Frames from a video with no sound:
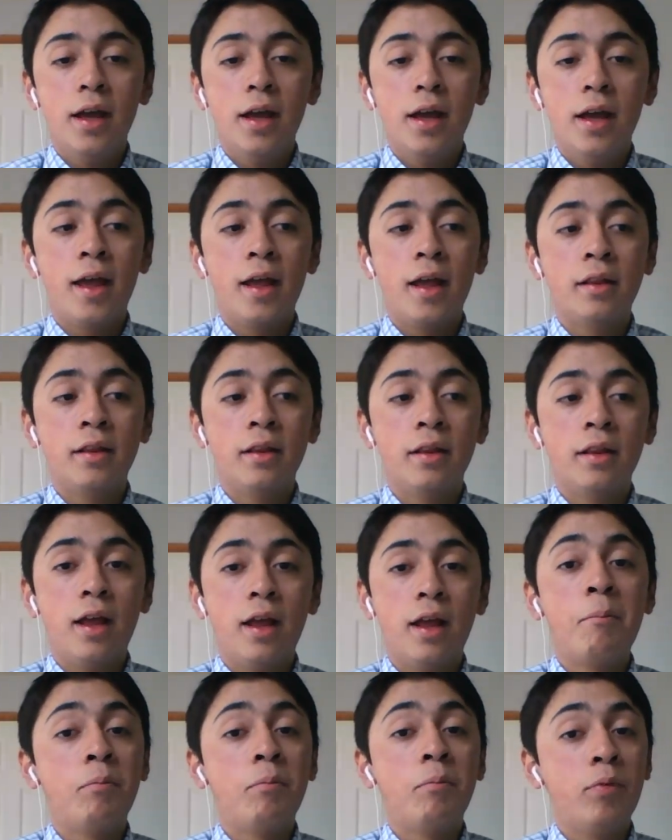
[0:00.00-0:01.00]
and
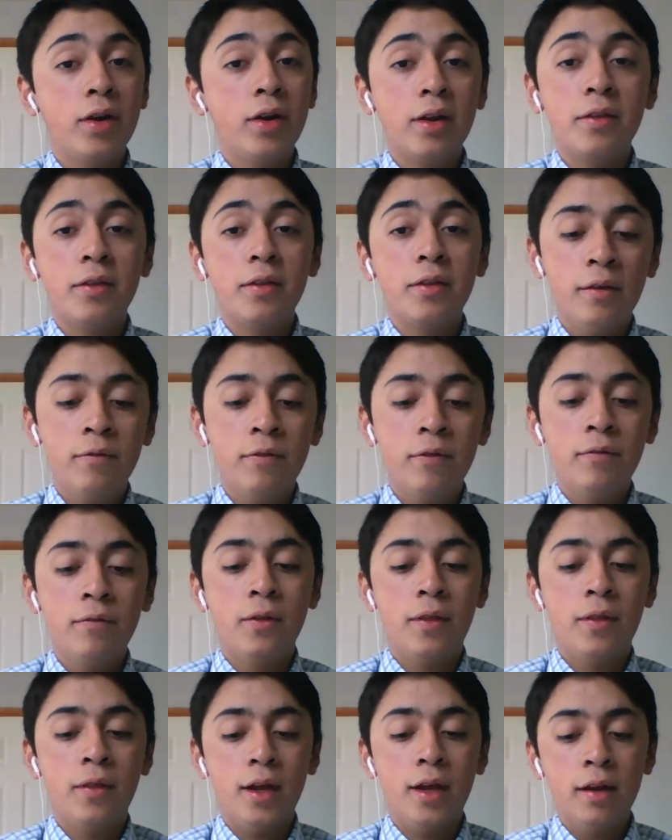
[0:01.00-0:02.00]
I'm pretty thankful
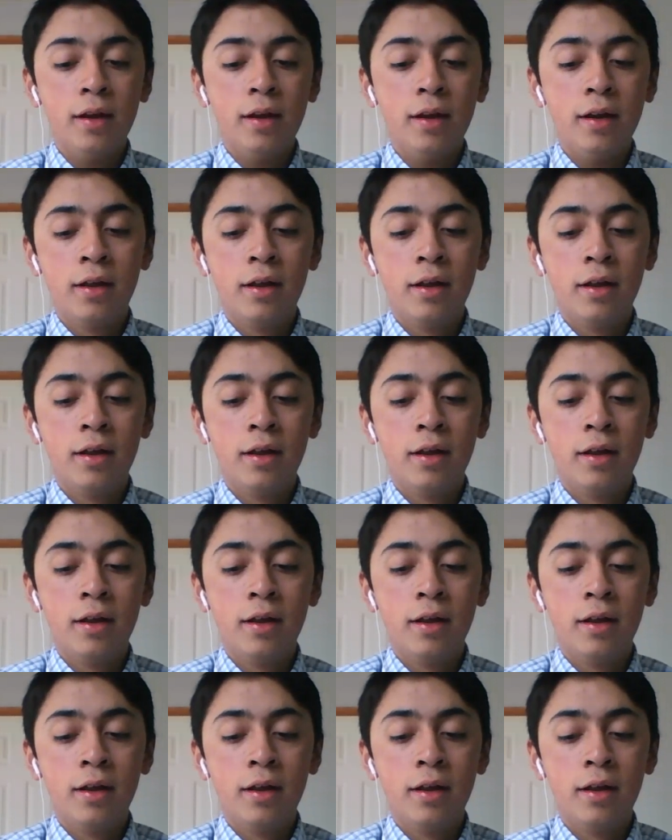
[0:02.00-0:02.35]
for that.